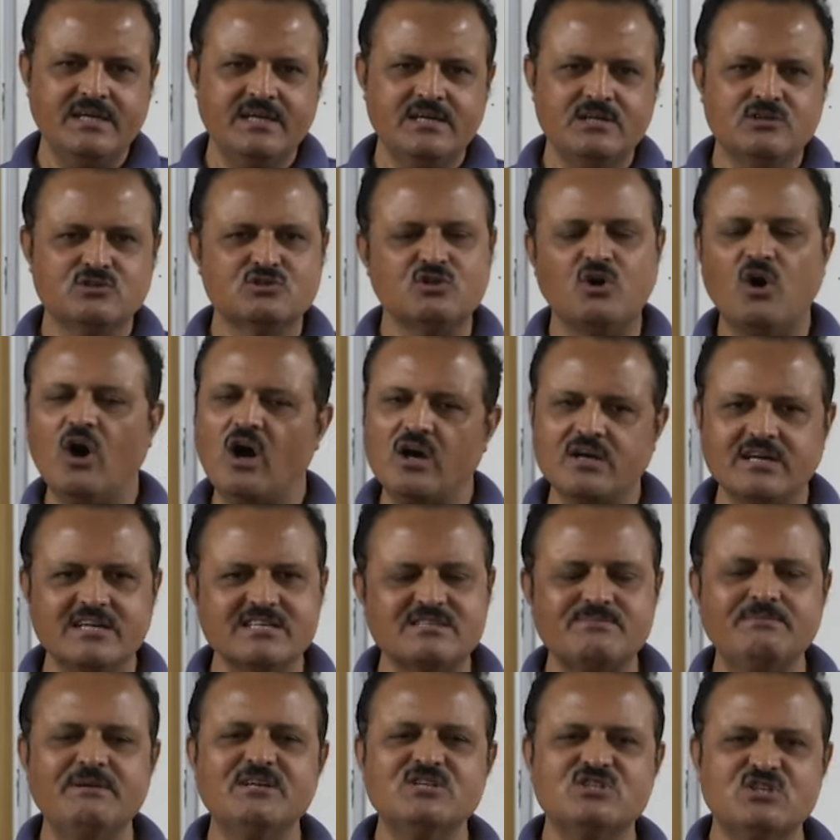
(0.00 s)
So, owners
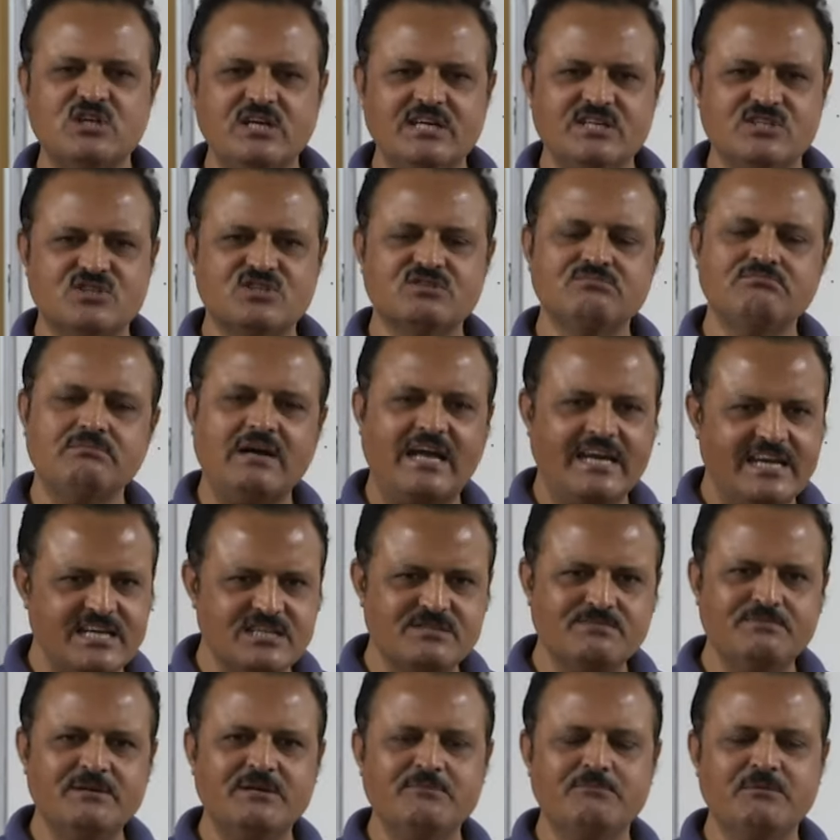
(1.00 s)
will change,
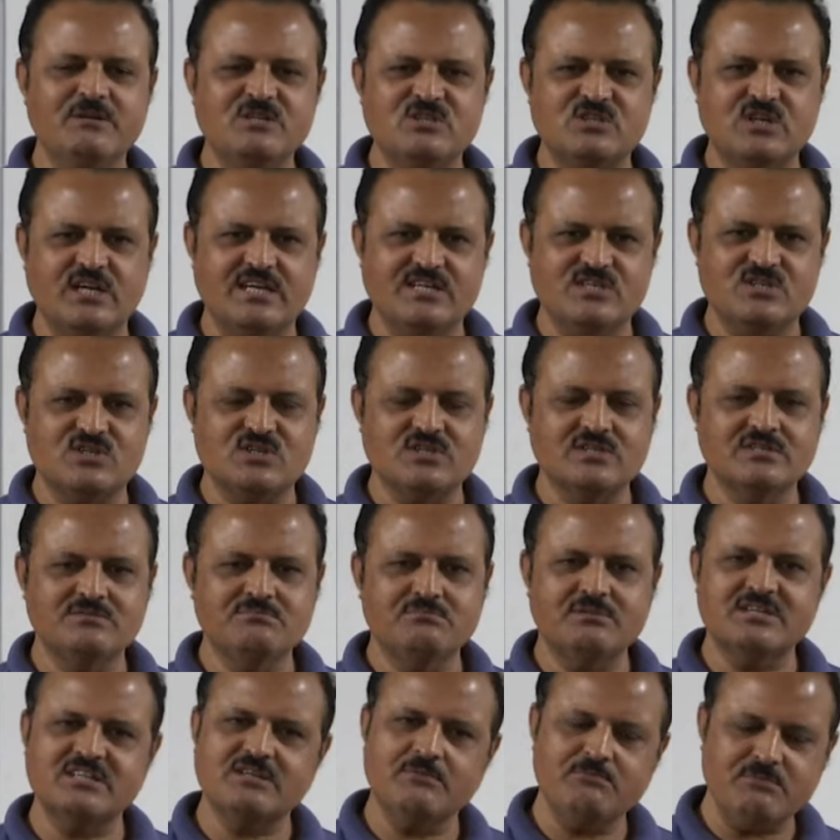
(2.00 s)
management will change,
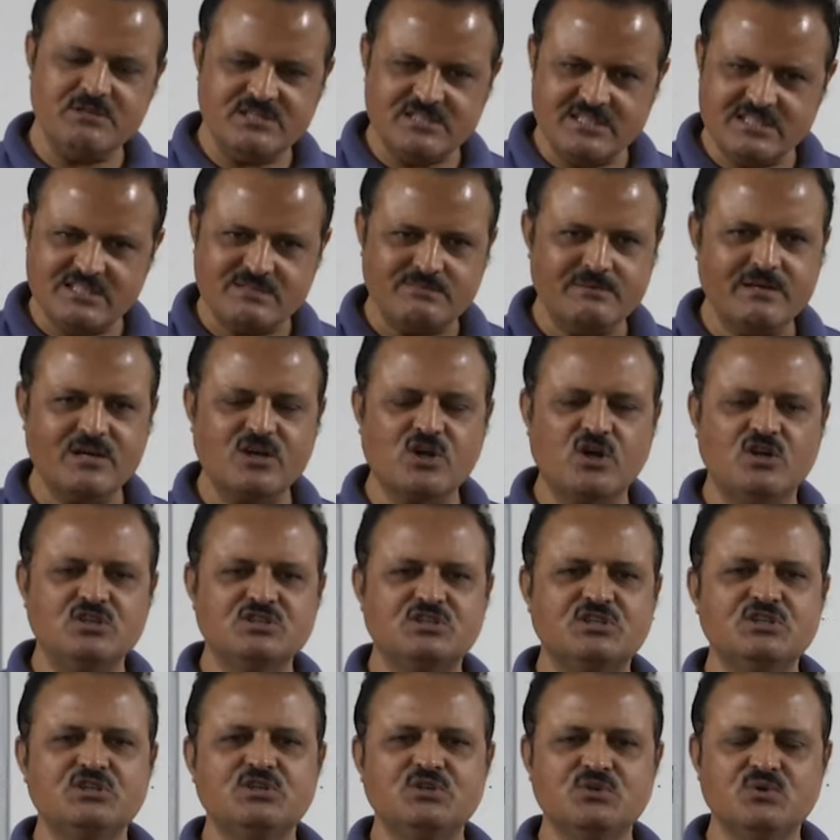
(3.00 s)
but the business will
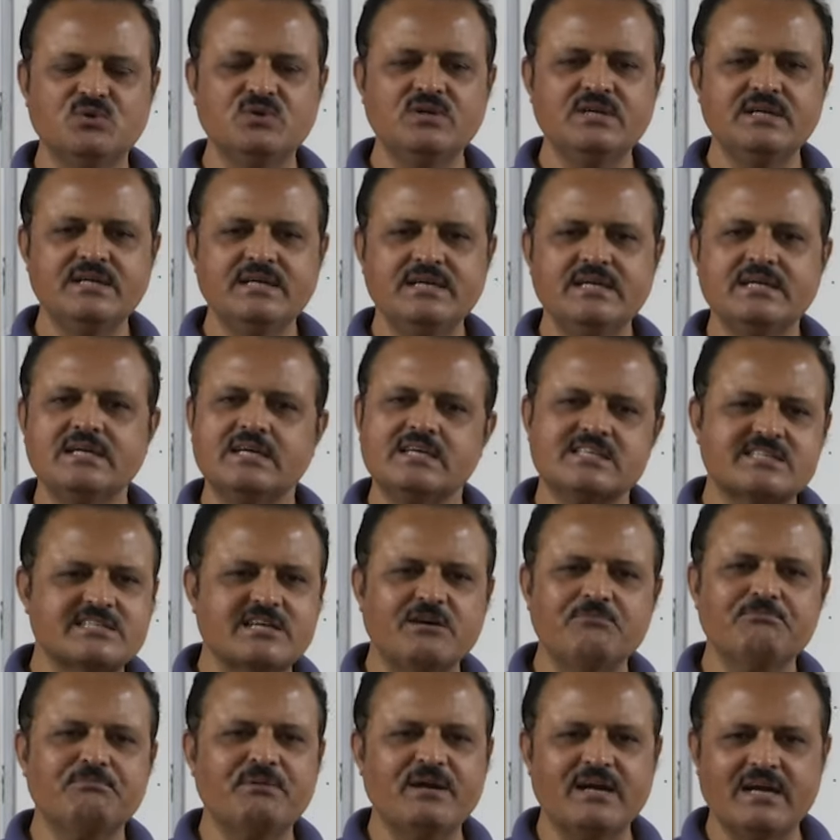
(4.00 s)
continue, is
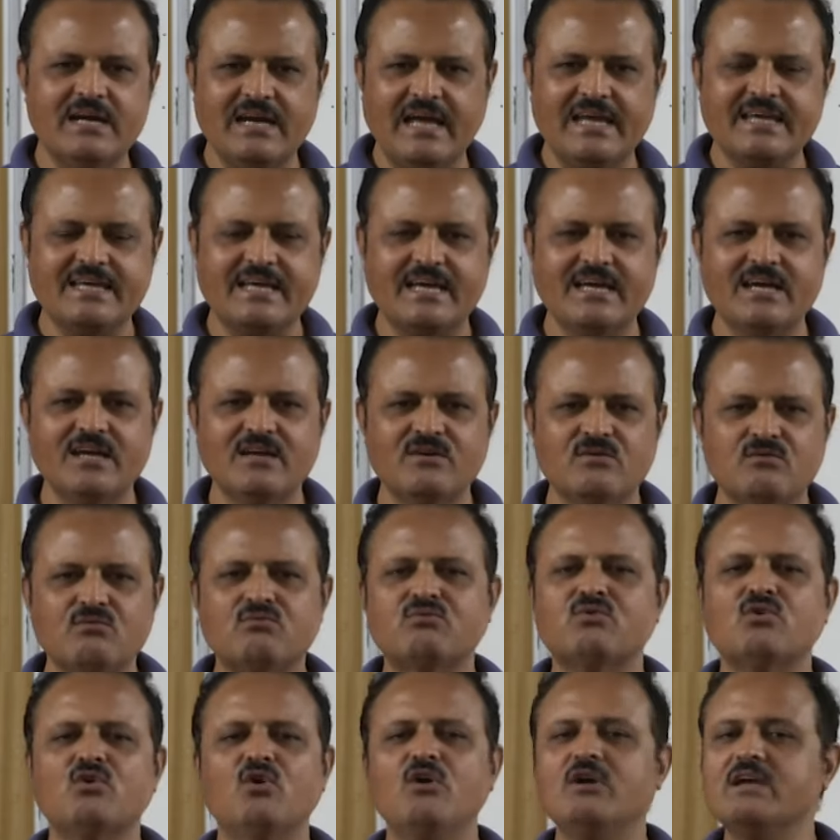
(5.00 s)
compared like a
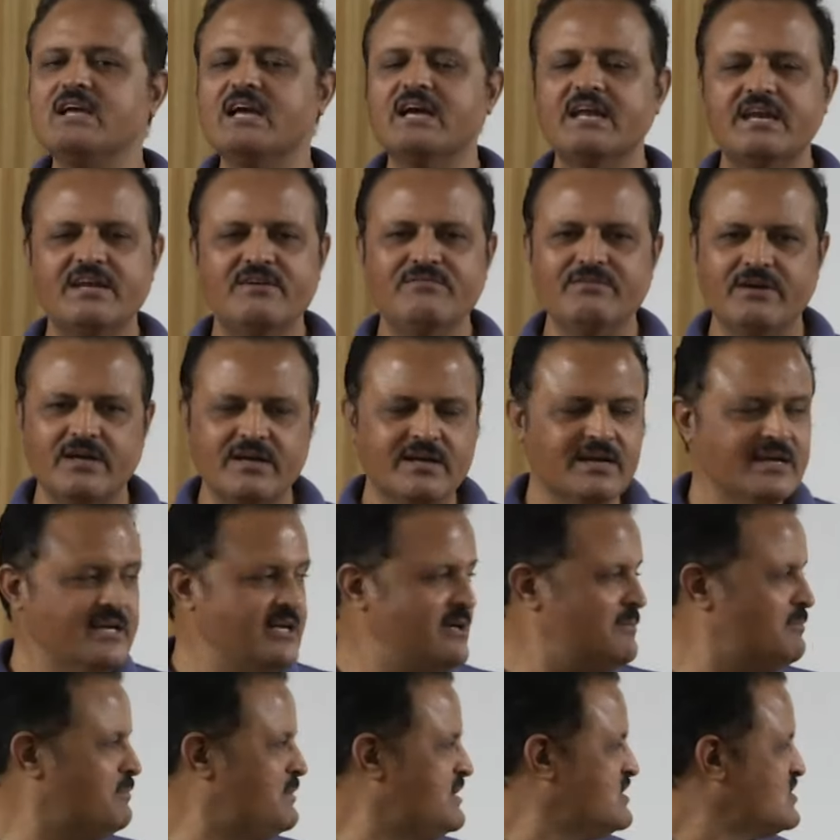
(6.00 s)
flowing river
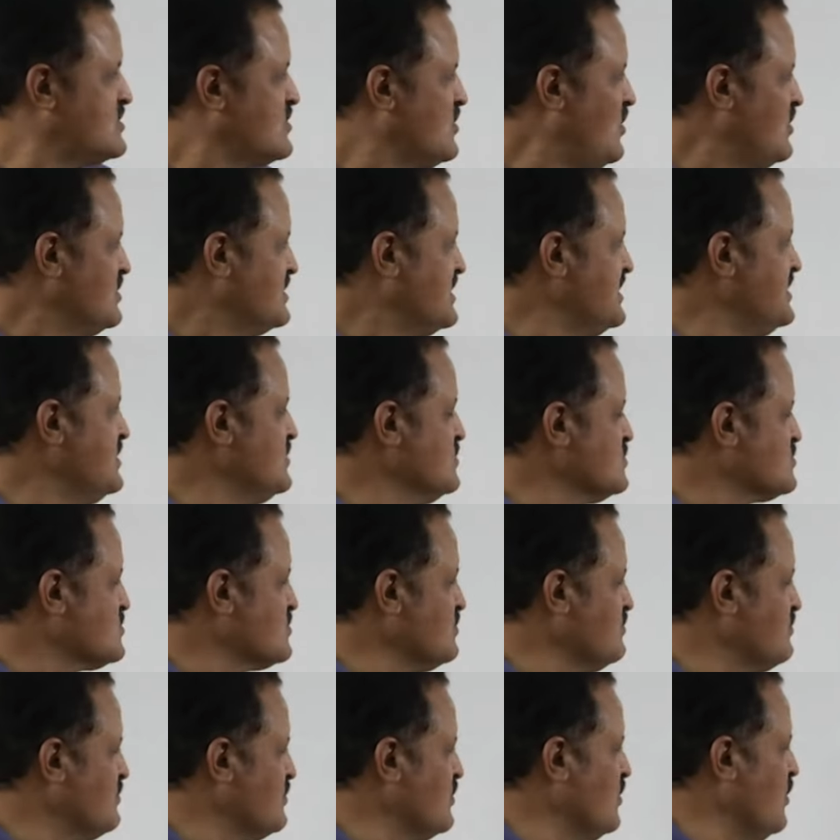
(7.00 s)
which continues to
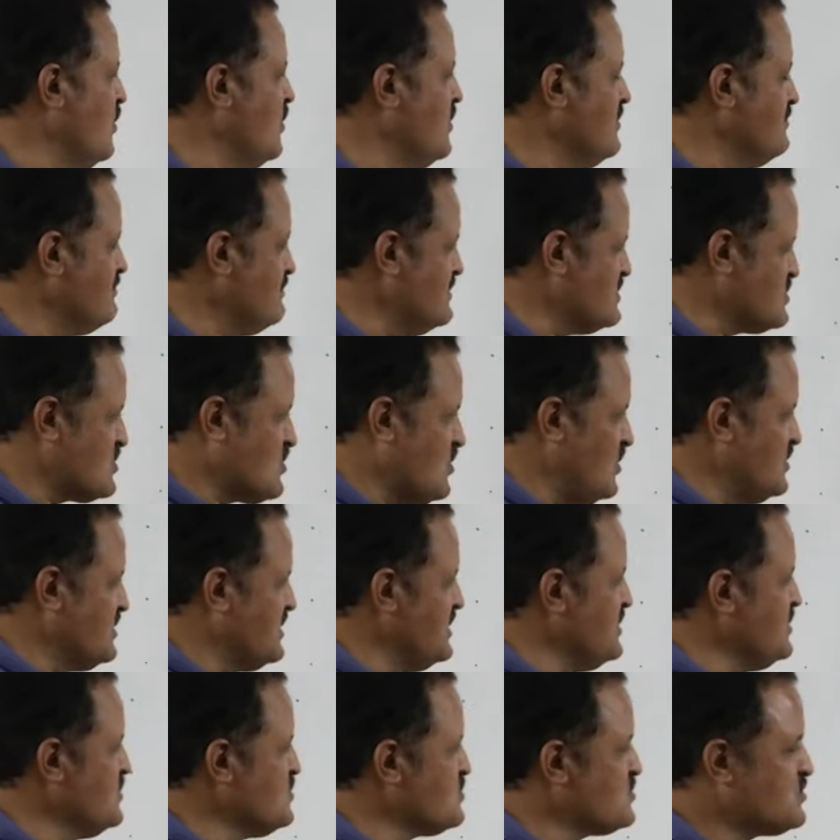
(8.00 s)
flow, which
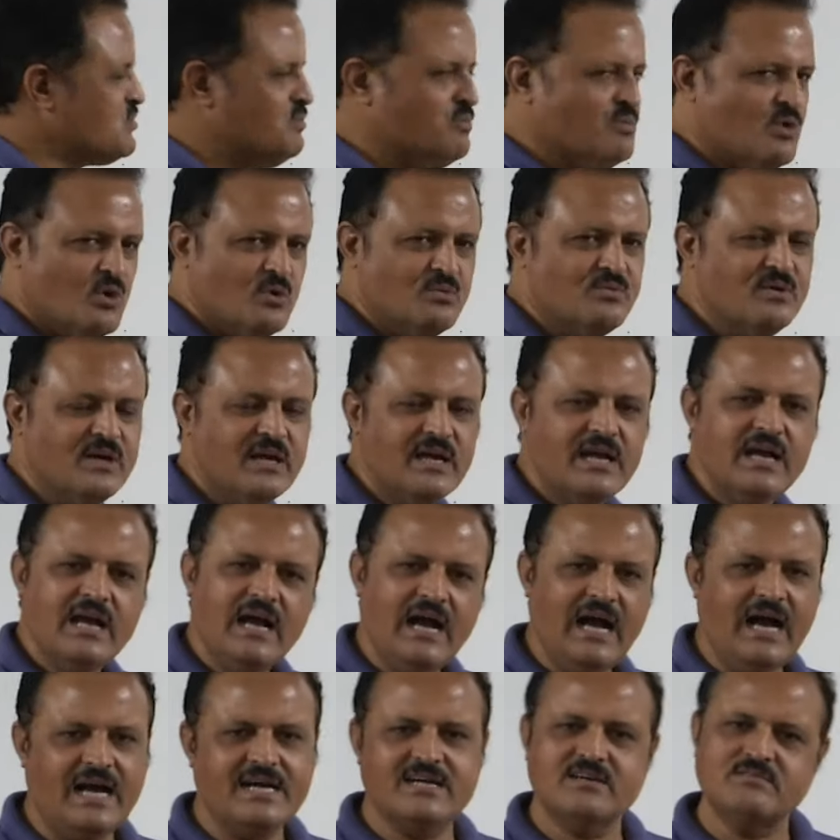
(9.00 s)
continues to move,
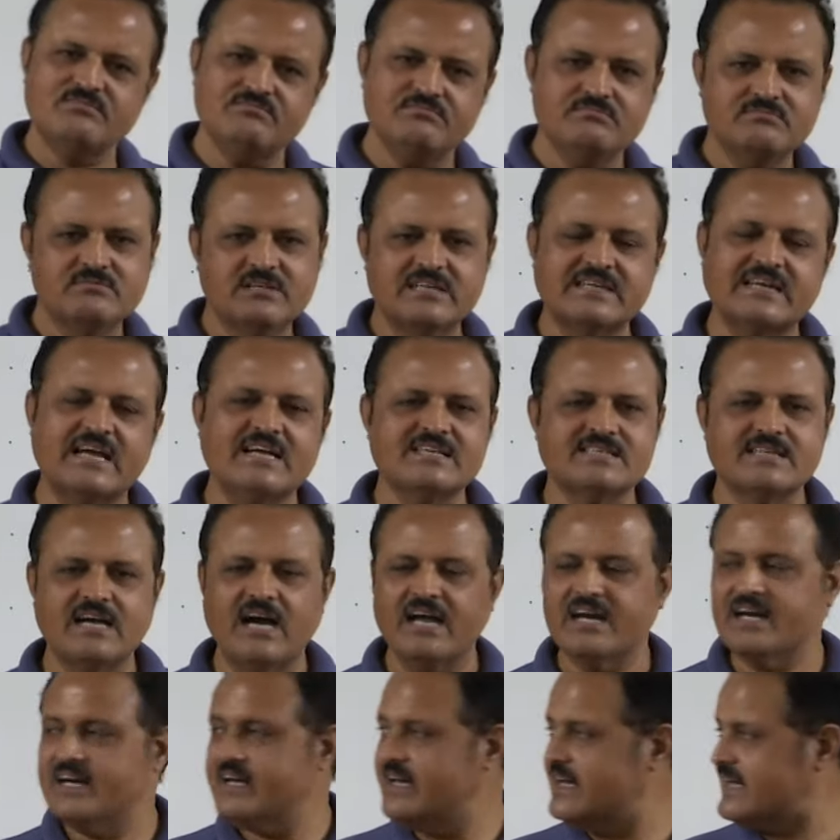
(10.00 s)
and it has
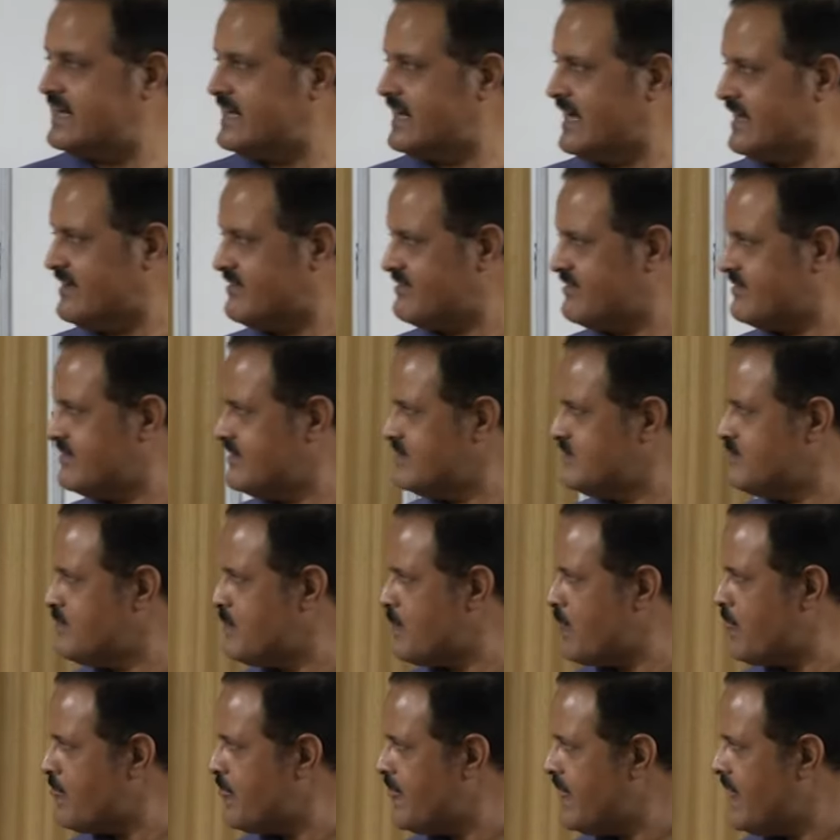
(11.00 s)
unending life.
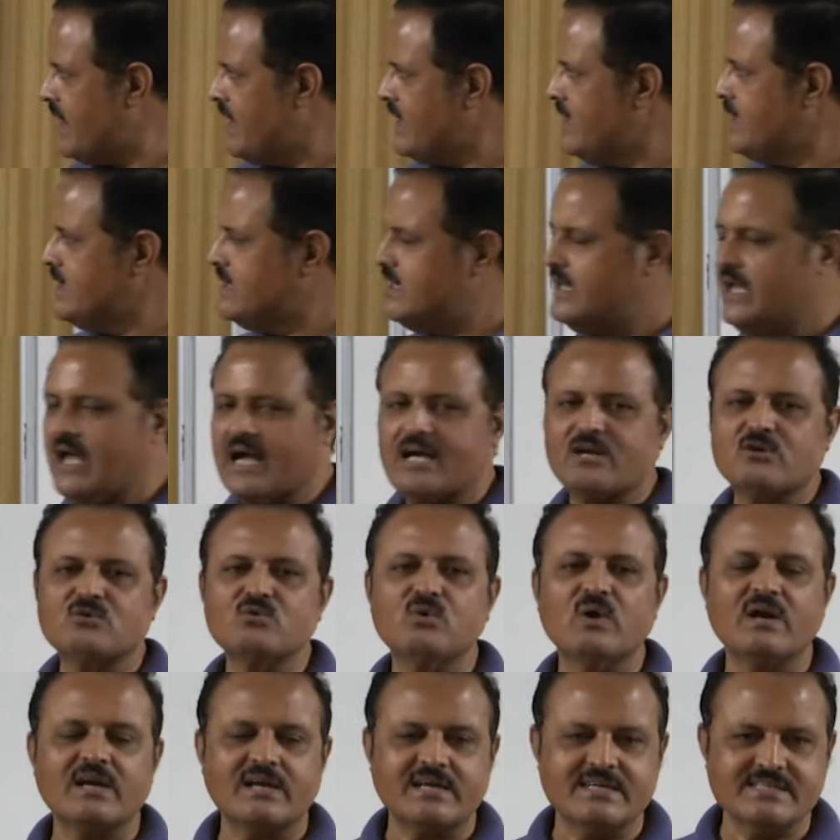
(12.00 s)

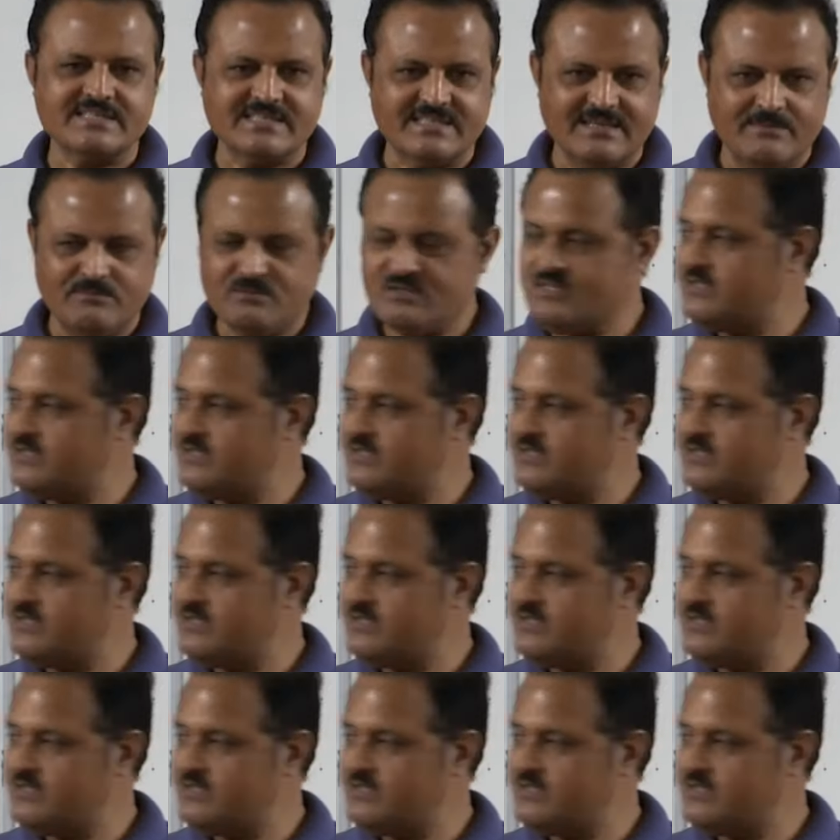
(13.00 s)
Accrual concept.